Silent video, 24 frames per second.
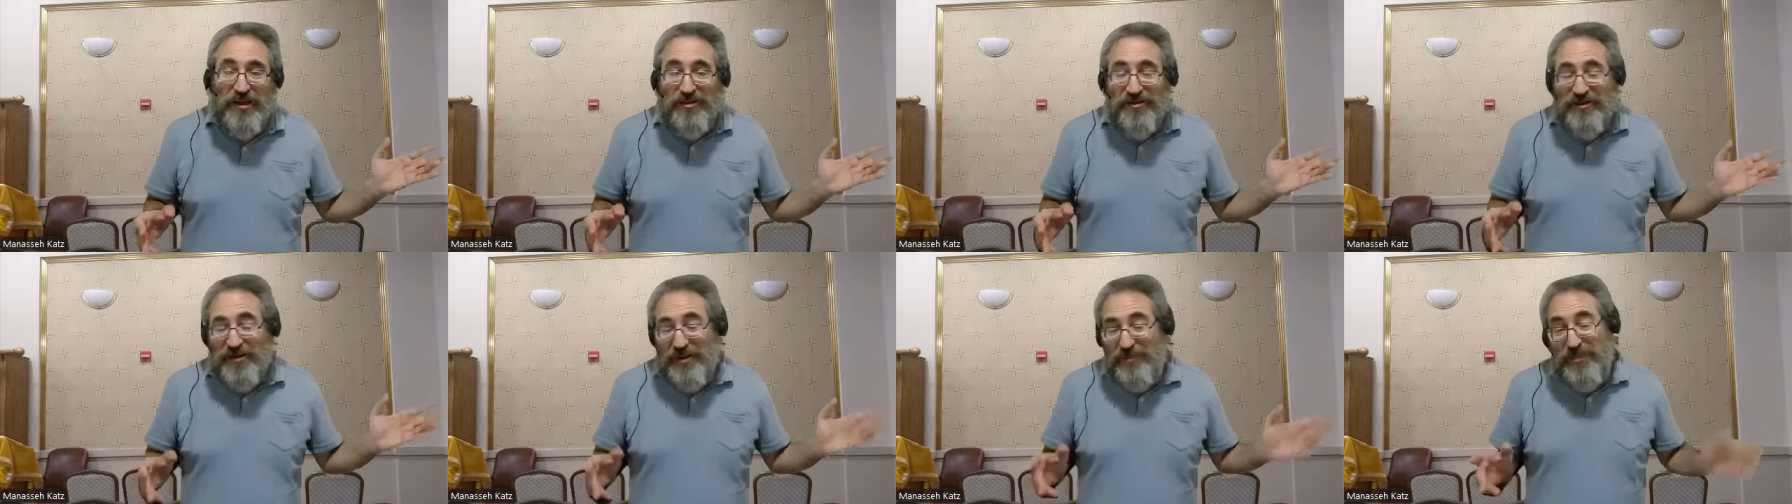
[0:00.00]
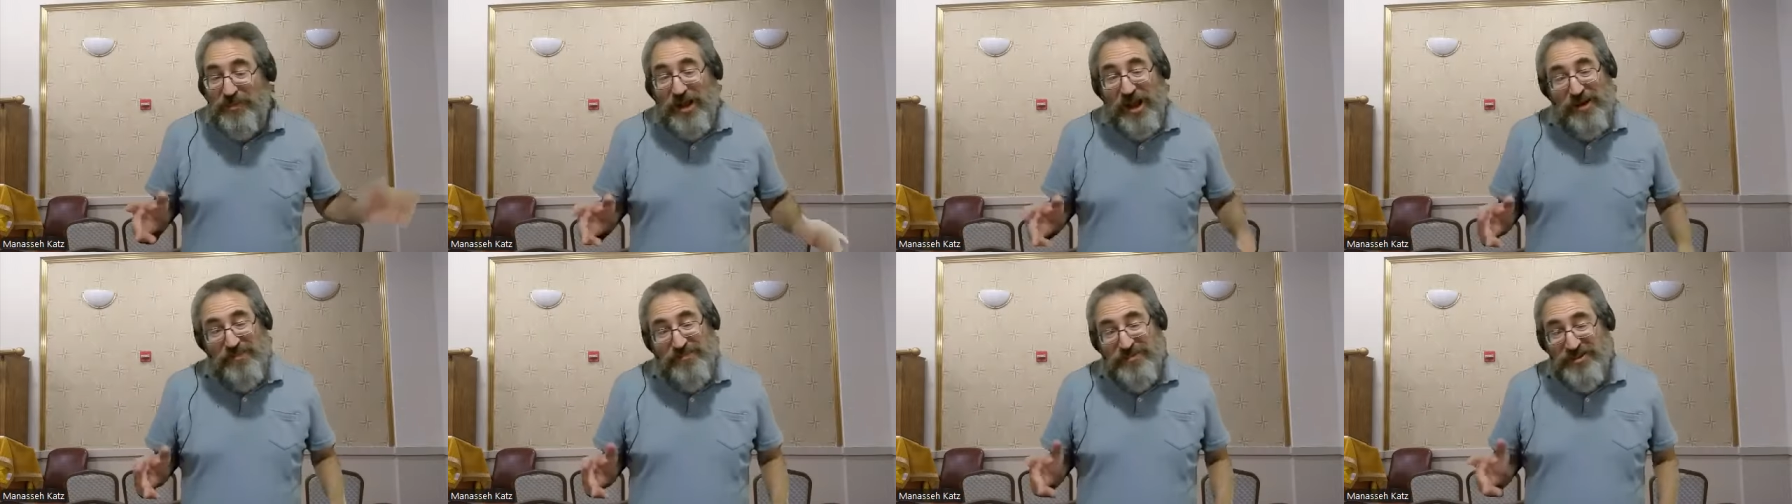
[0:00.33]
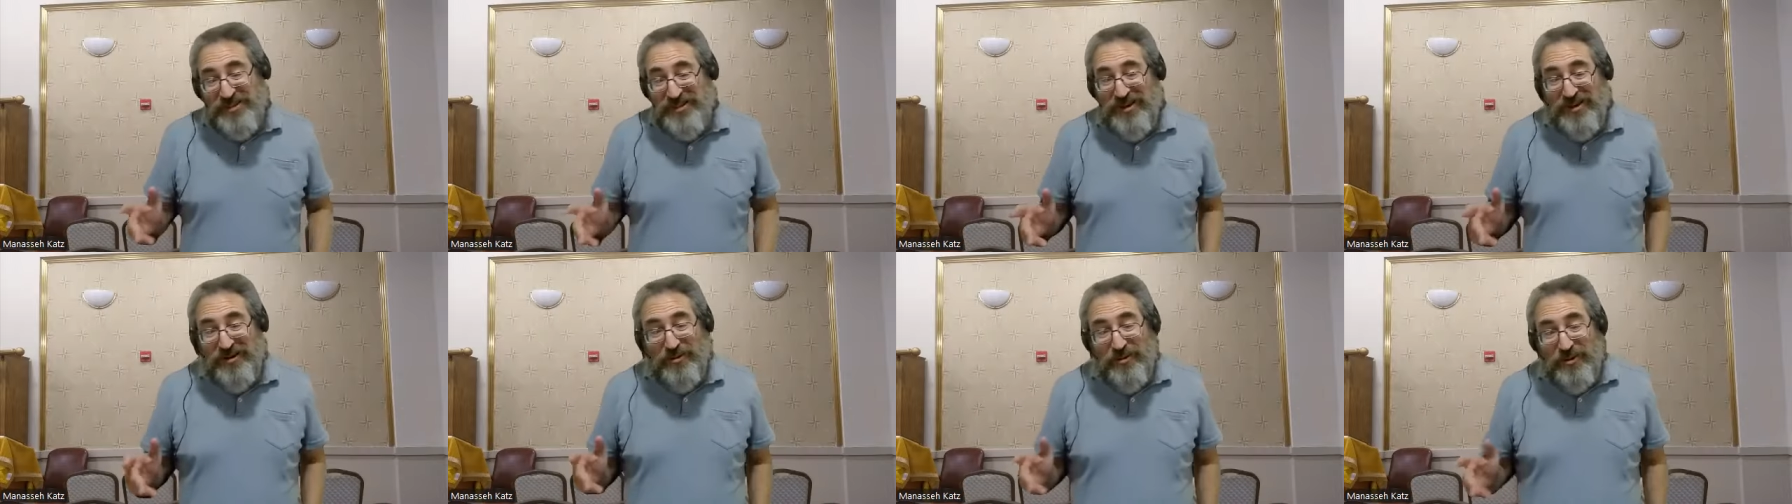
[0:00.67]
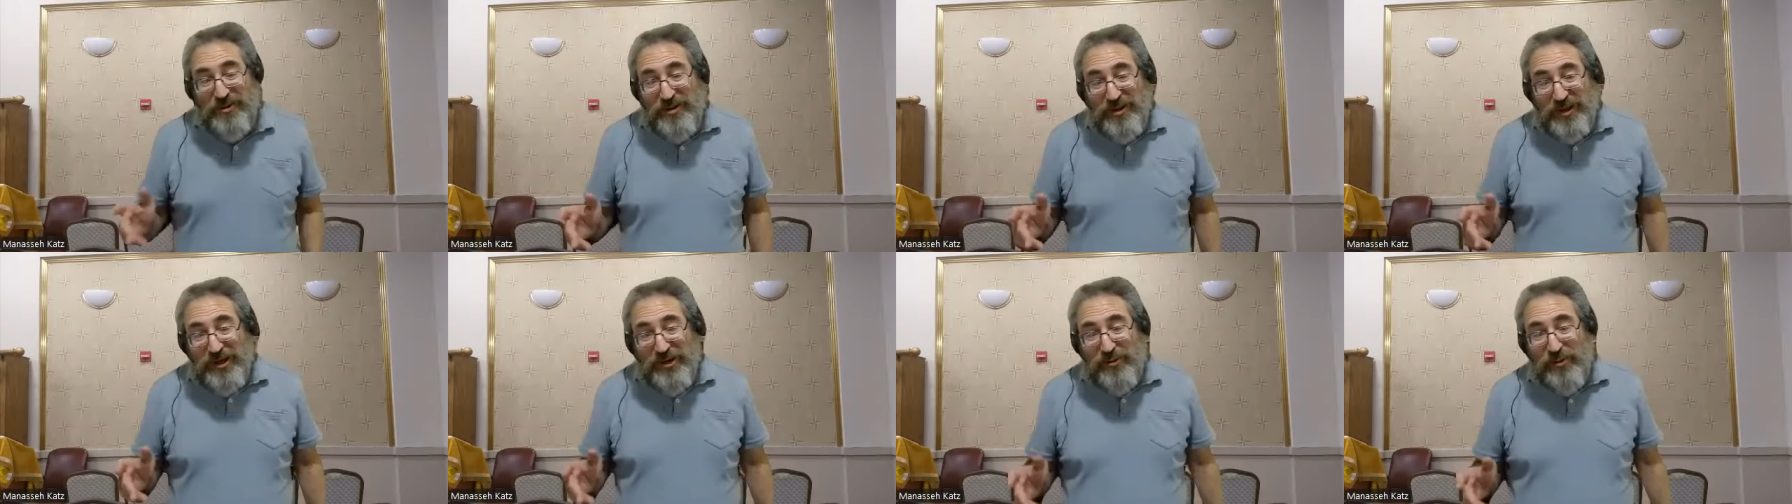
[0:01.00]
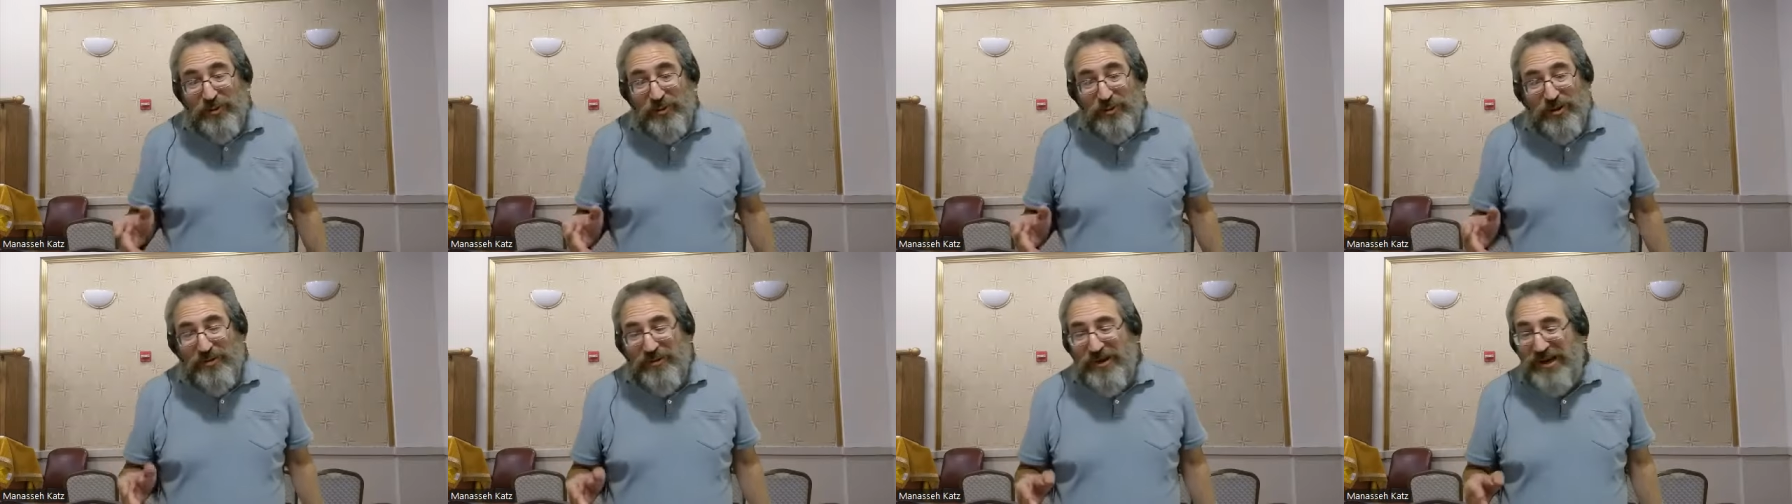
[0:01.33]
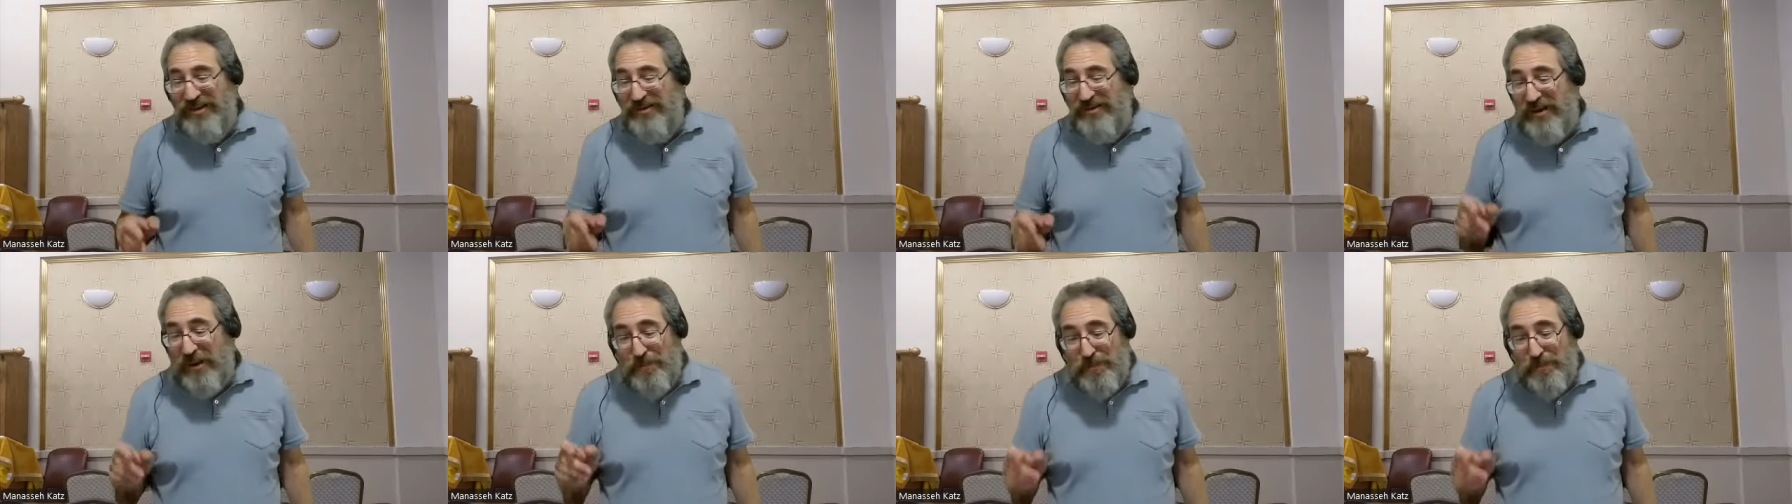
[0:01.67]
Sometimes single-click
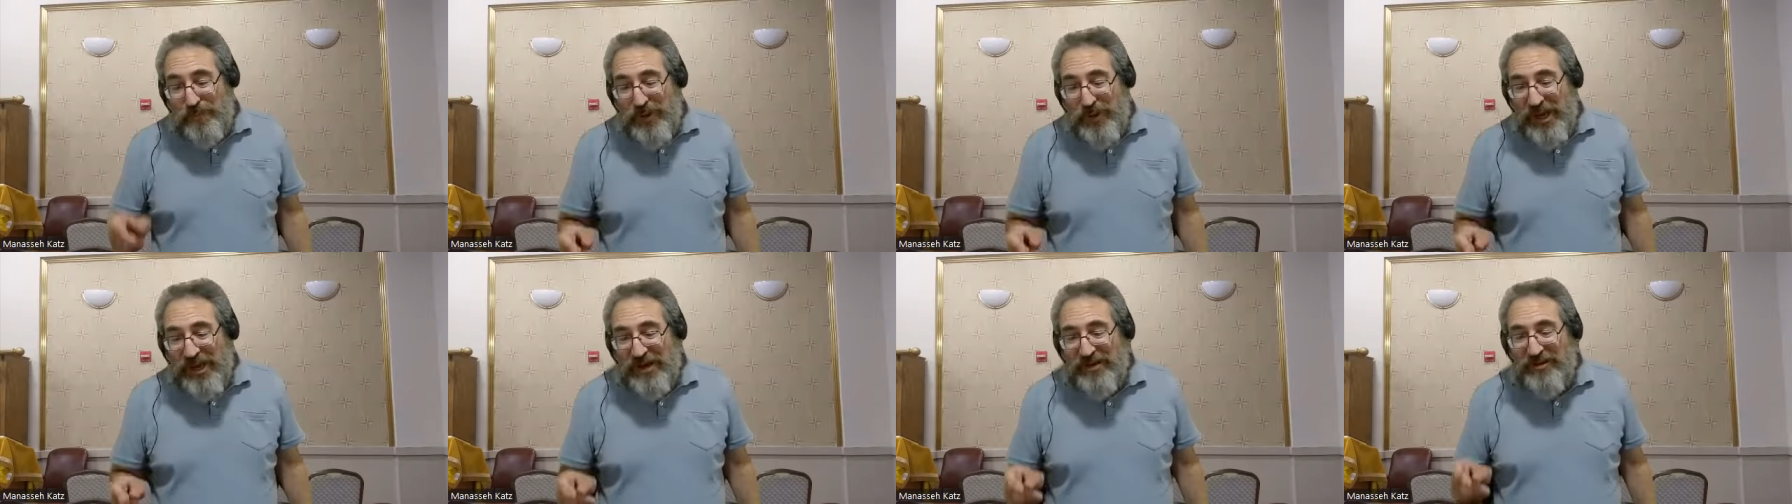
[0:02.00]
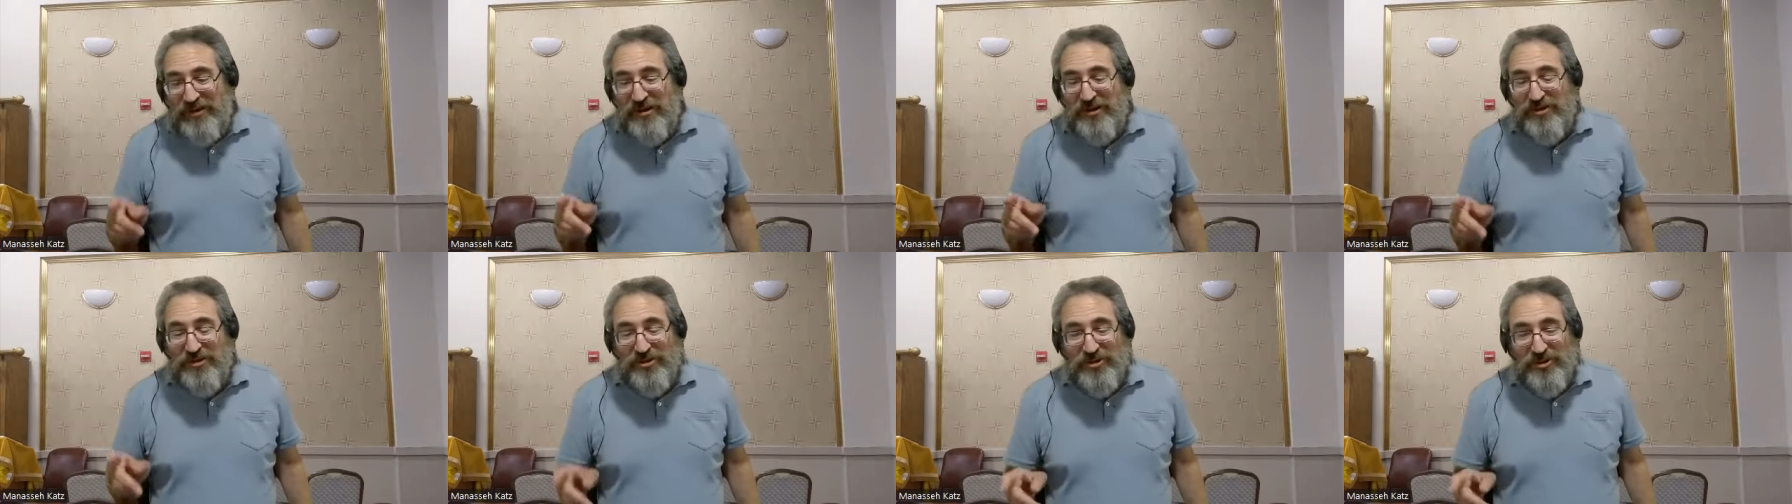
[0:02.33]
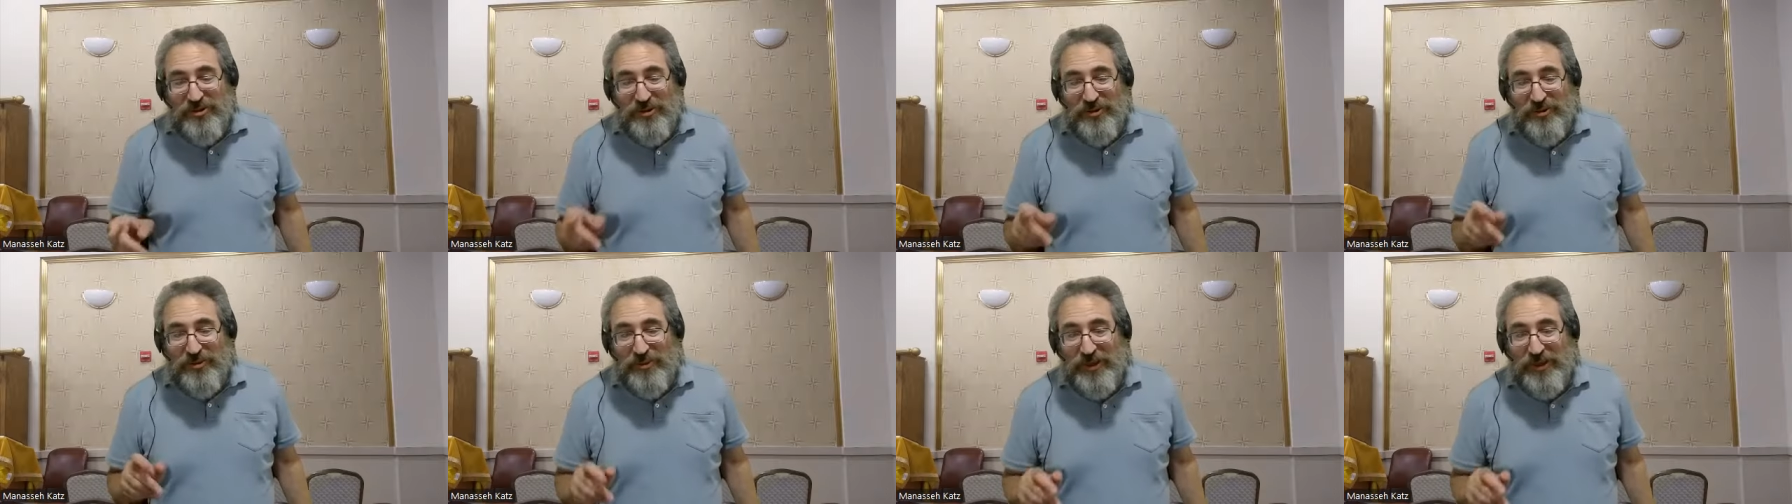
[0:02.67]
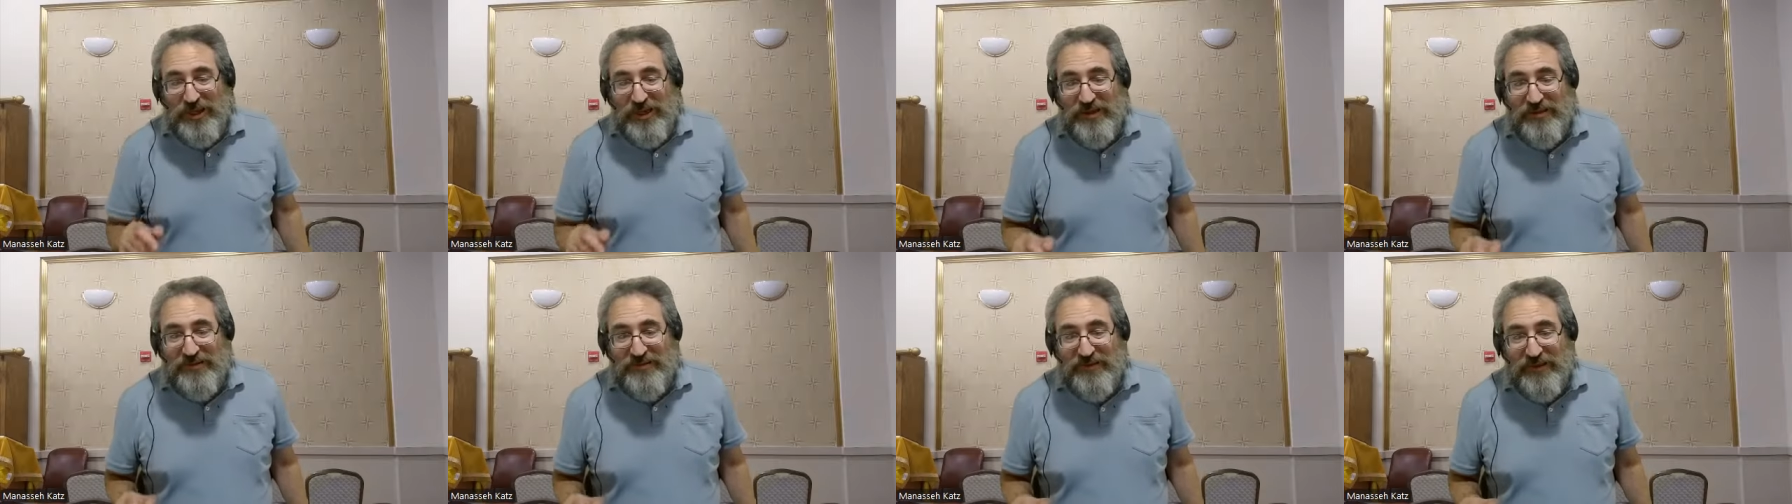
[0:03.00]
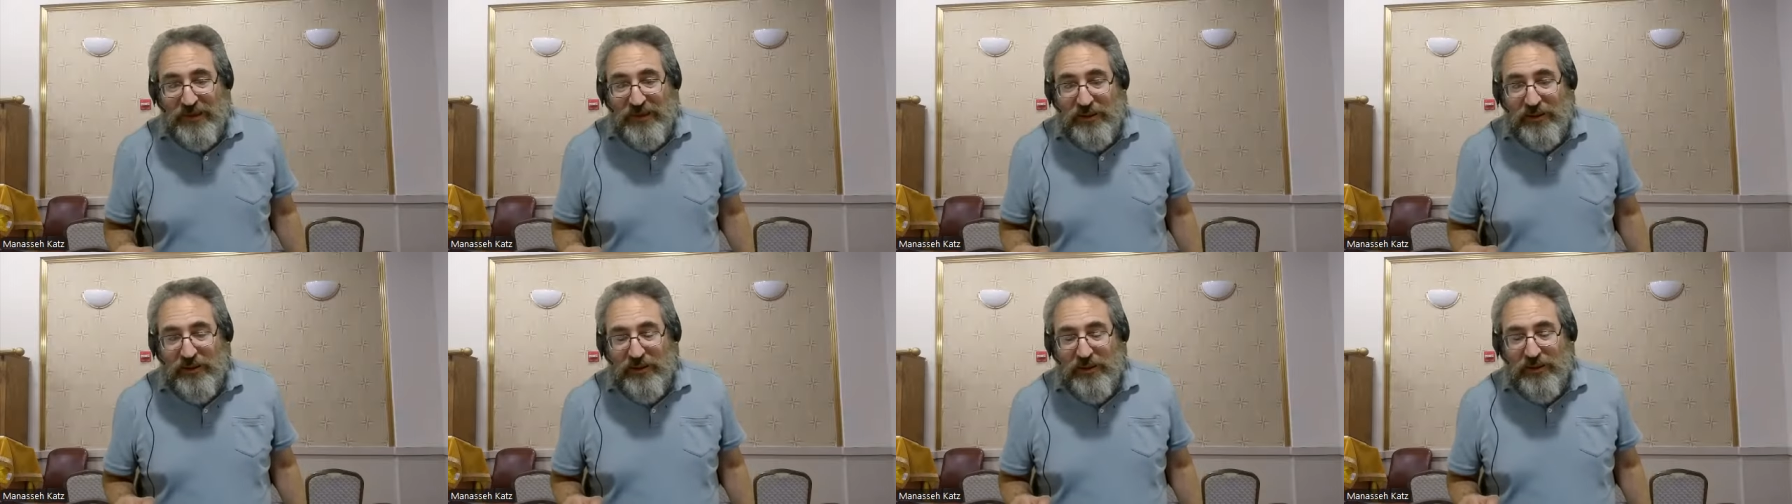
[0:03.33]
ordering is a bit too easy.